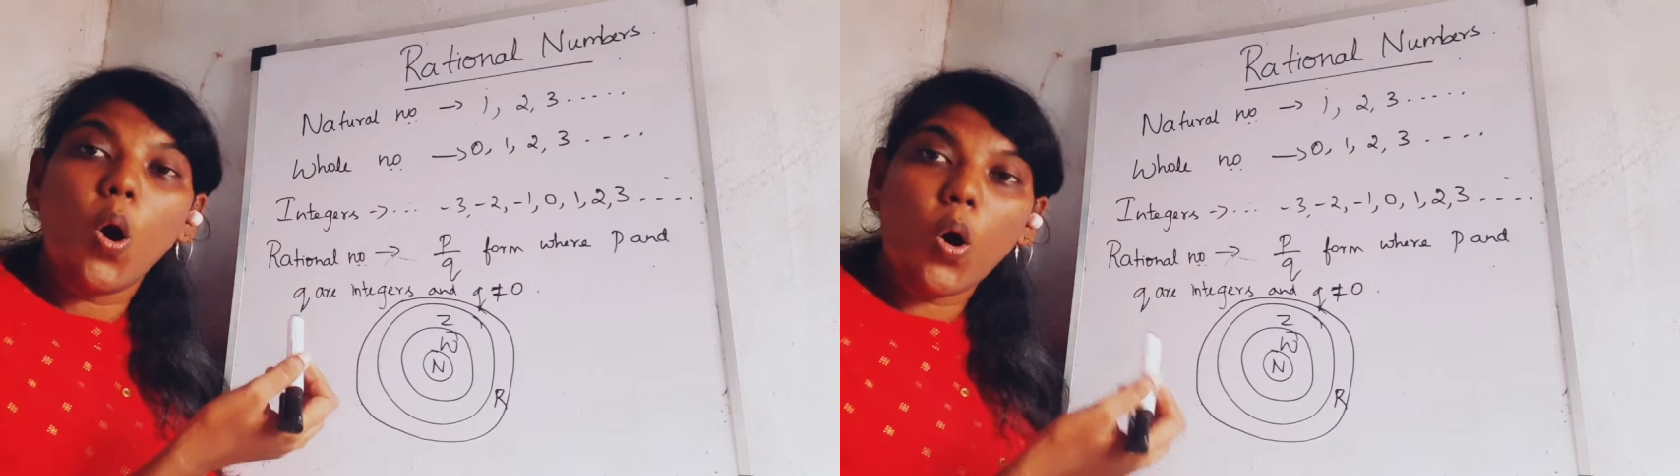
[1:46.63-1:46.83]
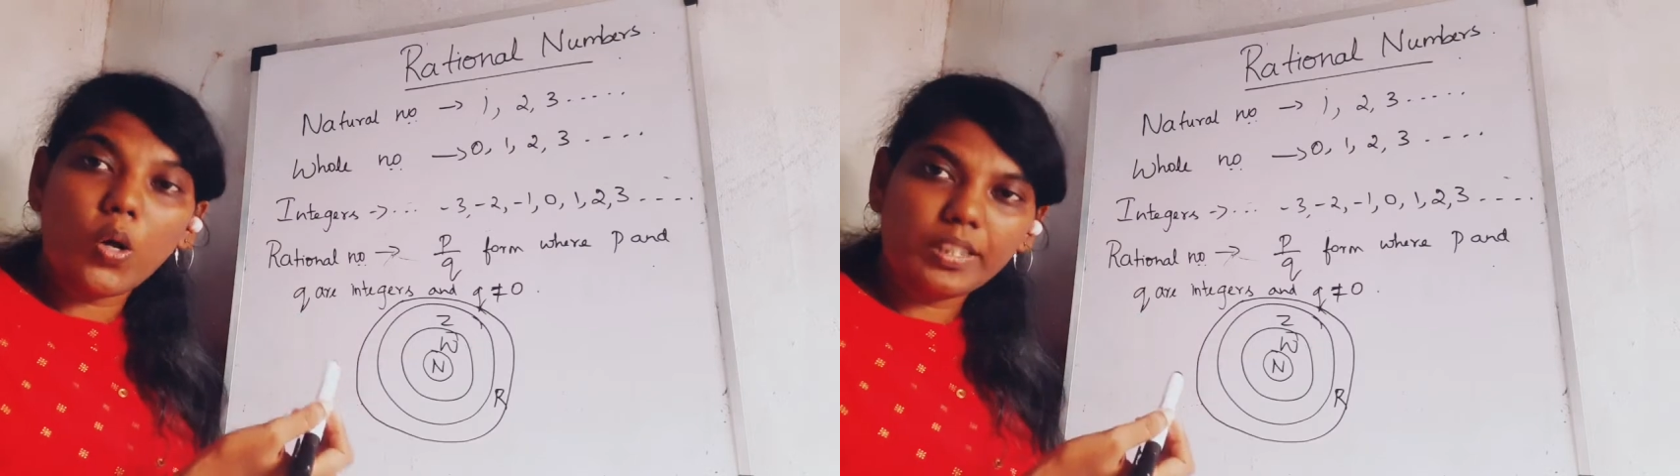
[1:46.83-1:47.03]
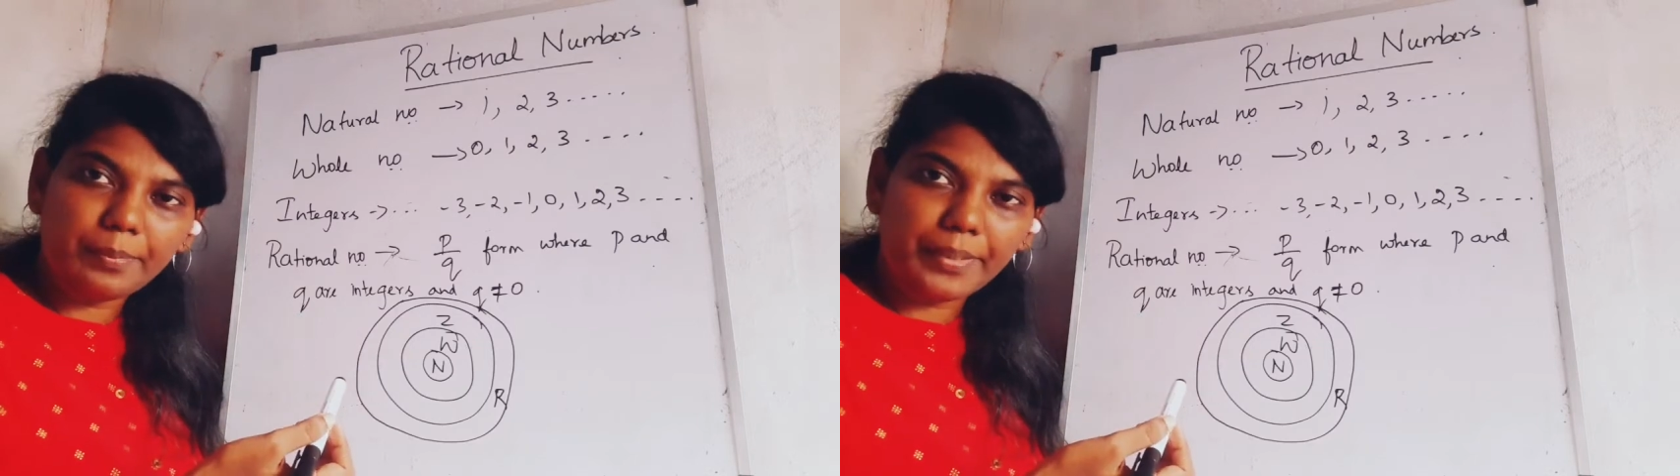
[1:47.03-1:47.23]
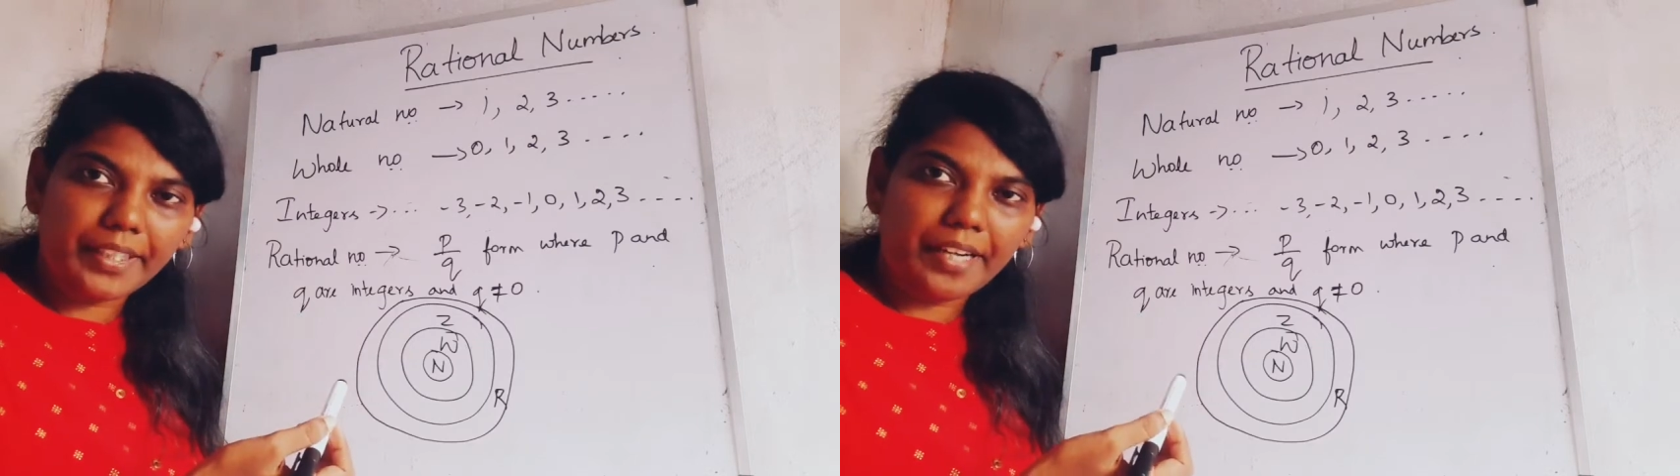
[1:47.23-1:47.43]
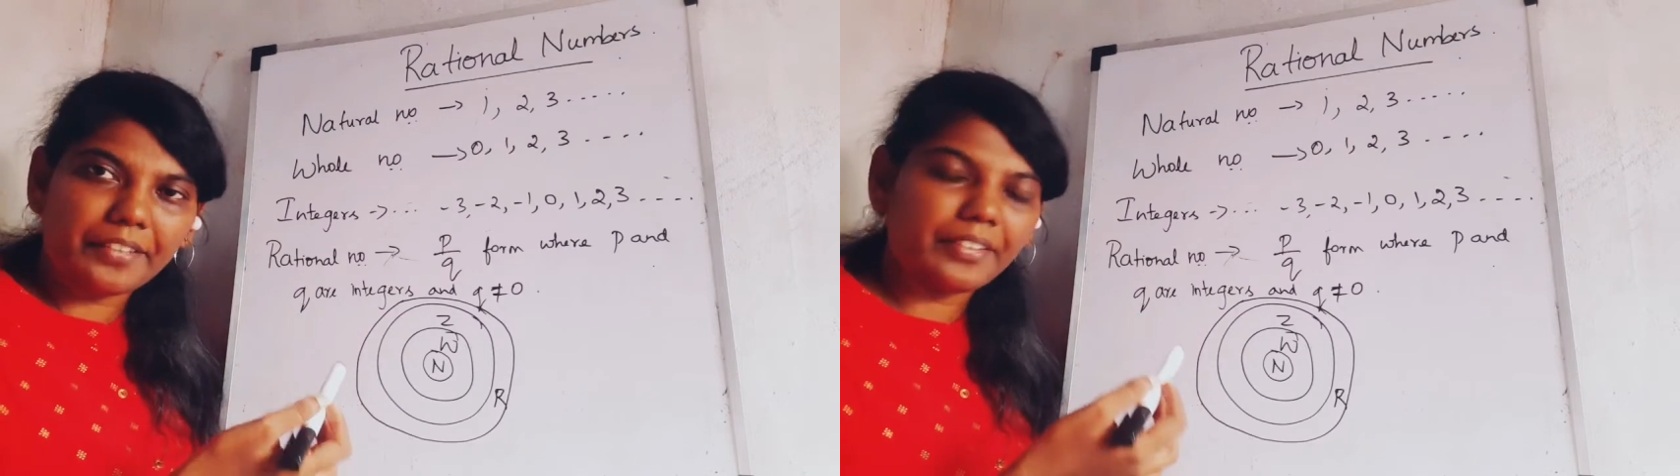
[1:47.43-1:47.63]
whole number
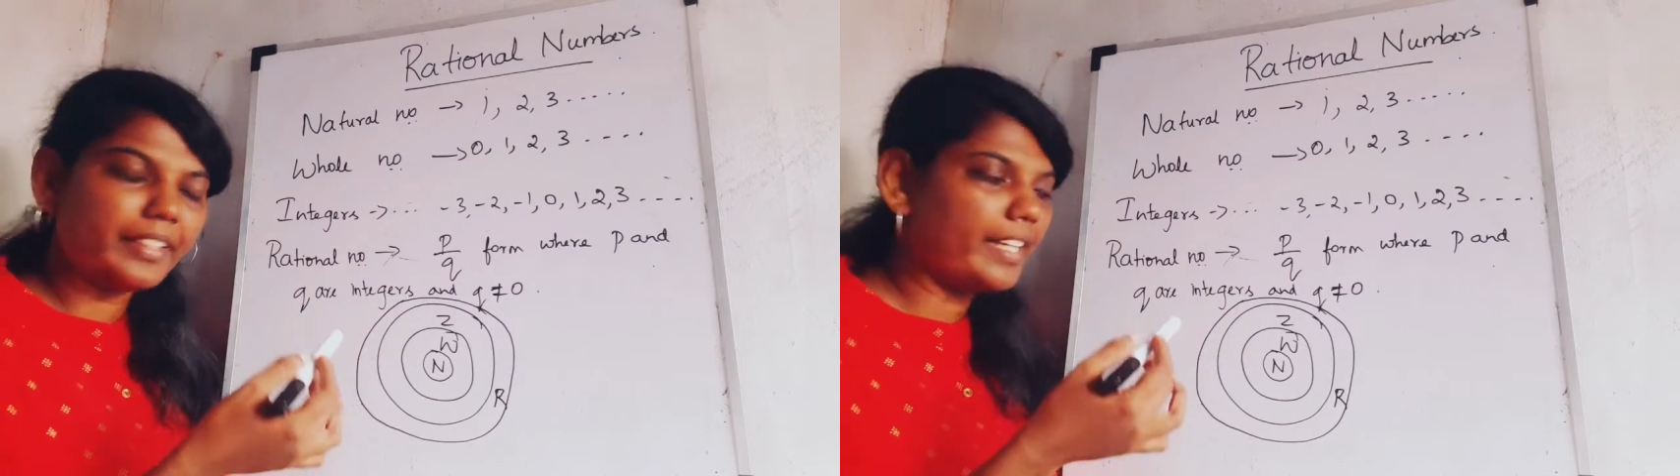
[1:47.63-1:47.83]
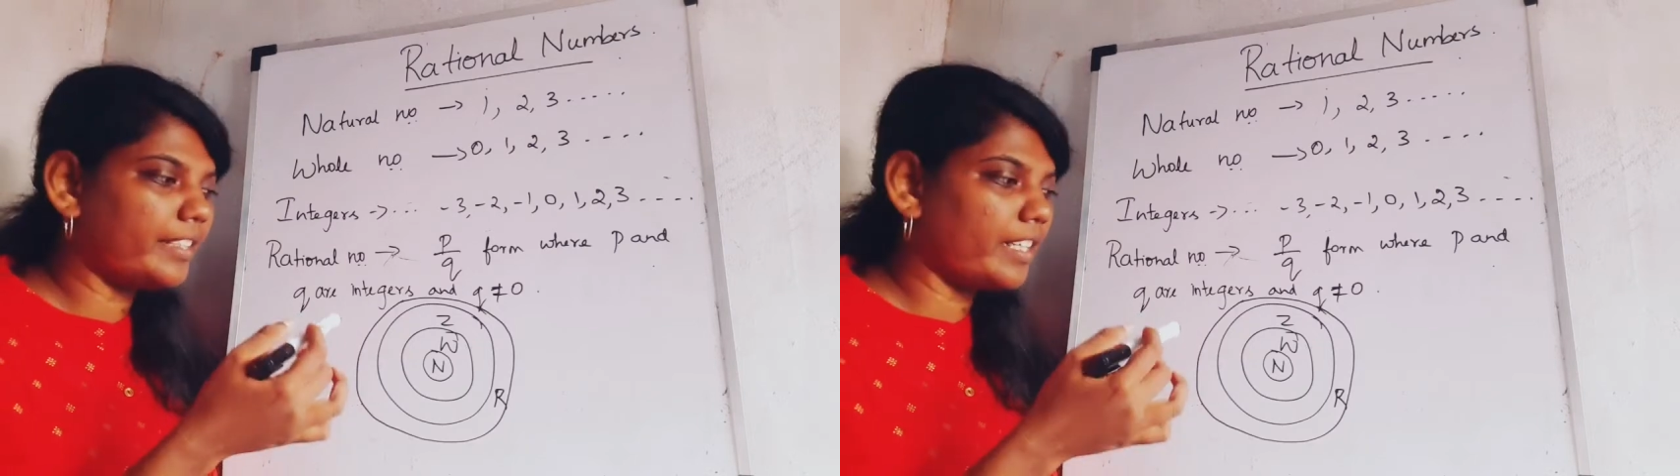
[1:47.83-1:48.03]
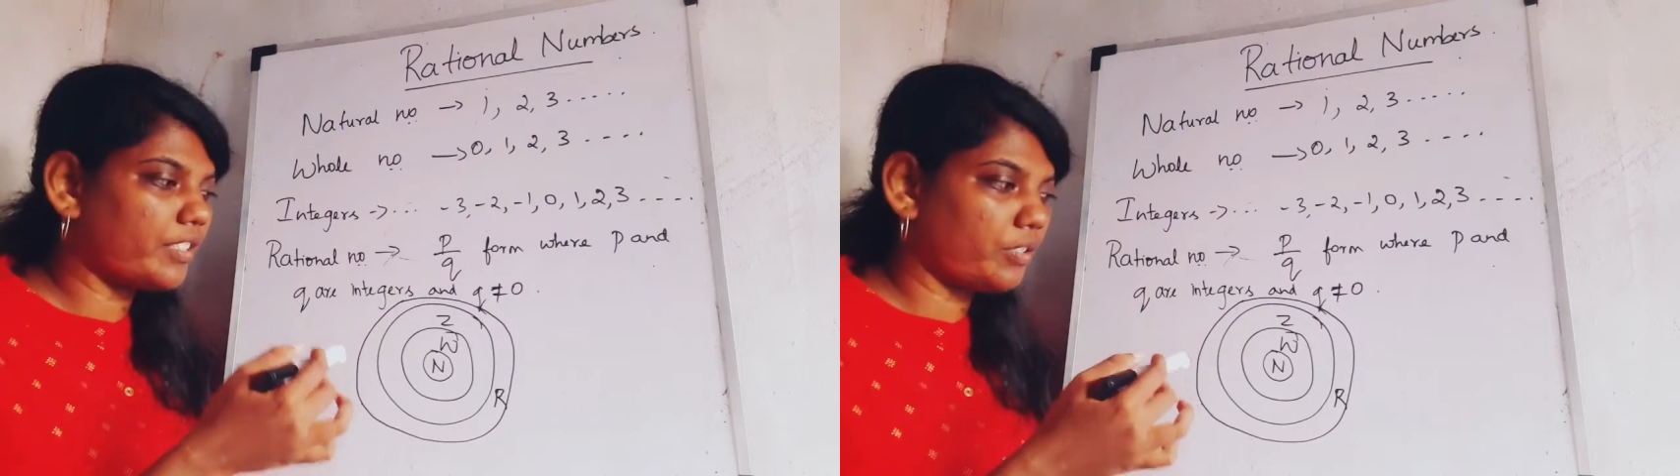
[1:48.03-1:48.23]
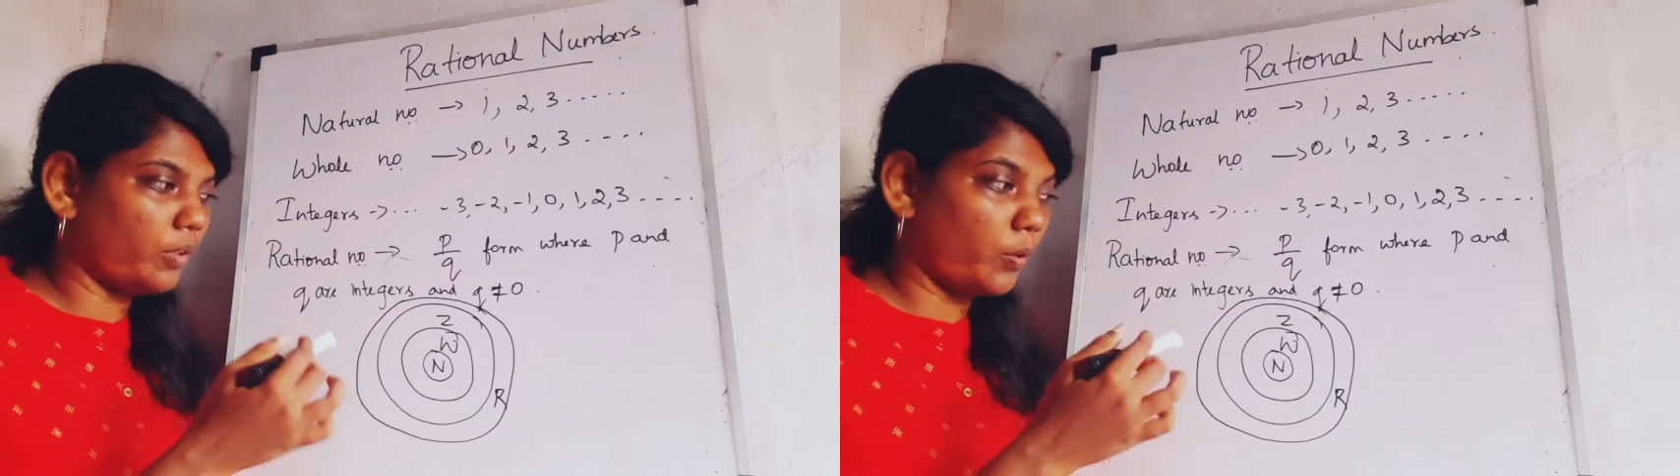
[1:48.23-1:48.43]
category, and next to the